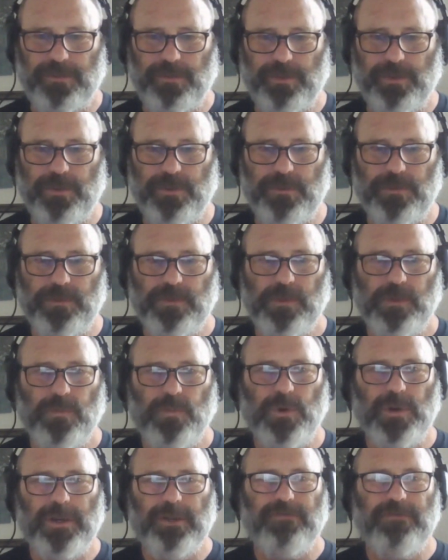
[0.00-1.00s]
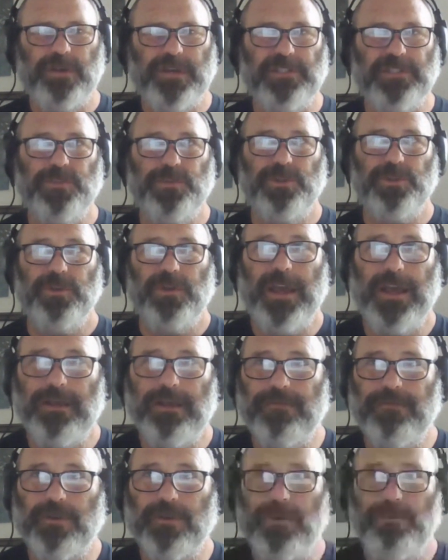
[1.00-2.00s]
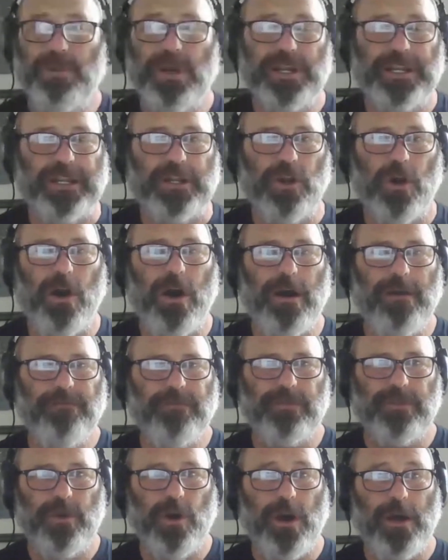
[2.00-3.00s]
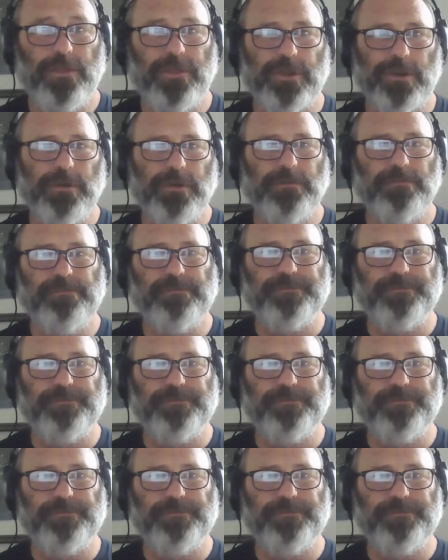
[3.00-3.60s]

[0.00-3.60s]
through, what advice would you have for a budding author?